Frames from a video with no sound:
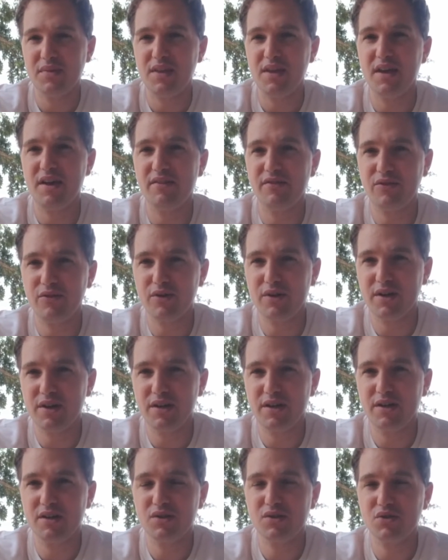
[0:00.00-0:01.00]

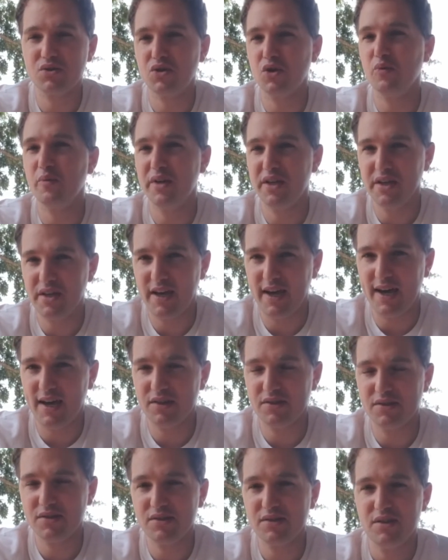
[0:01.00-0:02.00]
every so many
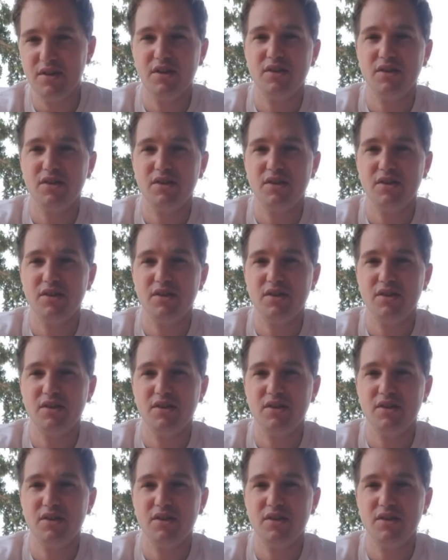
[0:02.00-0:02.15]
counts.